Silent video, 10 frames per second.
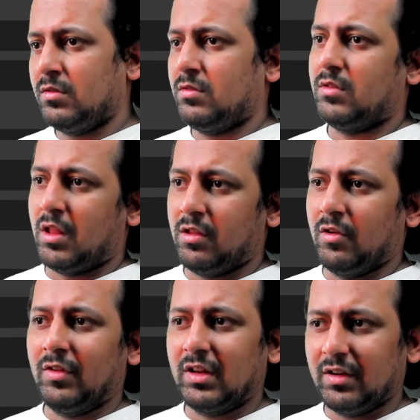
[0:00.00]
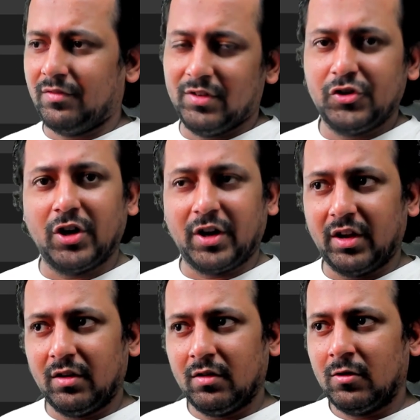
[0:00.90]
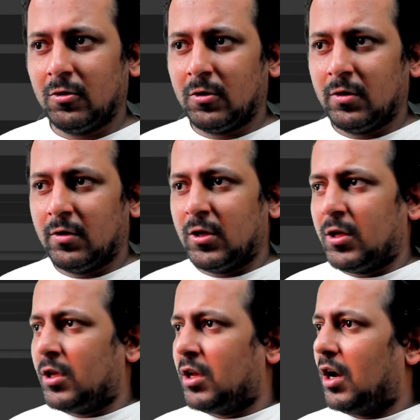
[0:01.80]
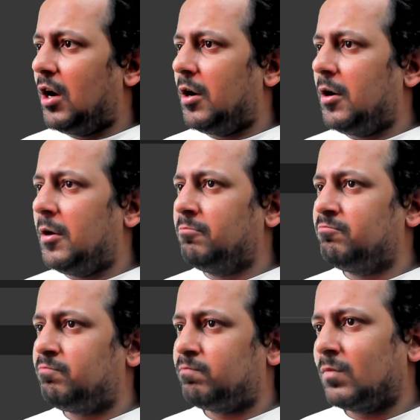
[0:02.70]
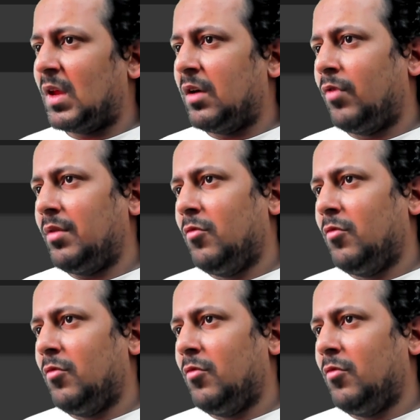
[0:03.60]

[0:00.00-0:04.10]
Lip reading: then you will get fish again. One